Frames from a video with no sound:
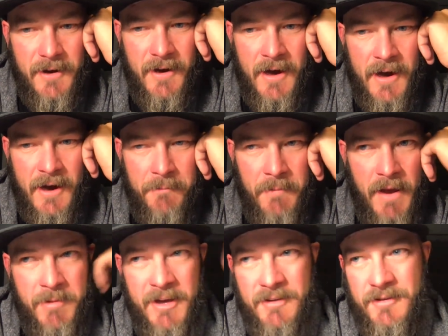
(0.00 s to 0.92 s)

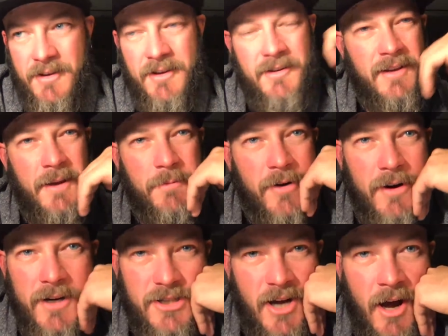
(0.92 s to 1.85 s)
Maybe it's a
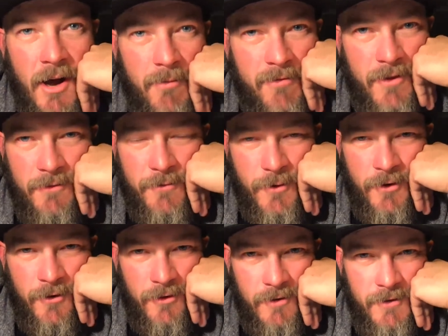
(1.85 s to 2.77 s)
temporary job for the
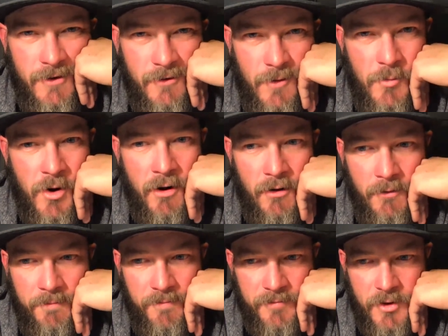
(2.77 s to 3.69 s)
Forest Service
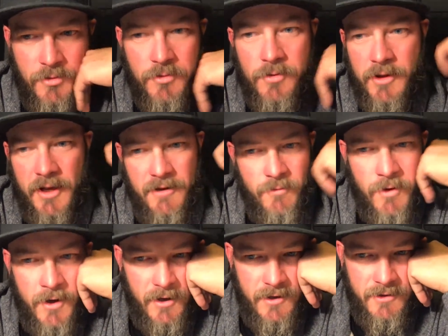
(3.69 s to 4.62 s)
somewhere cool that you
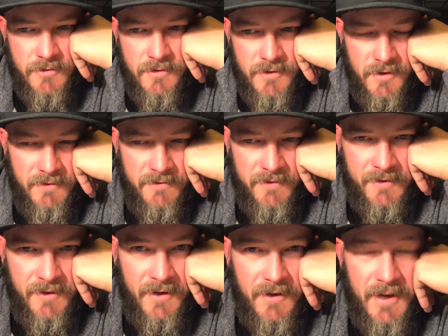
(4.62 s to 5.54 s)
wanted to
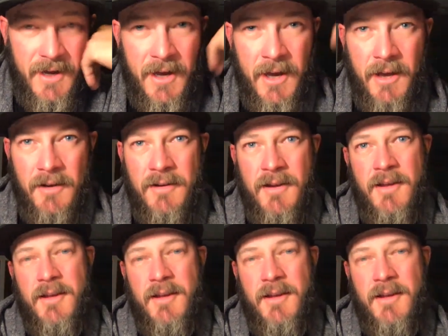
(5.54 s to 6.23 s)
visit, and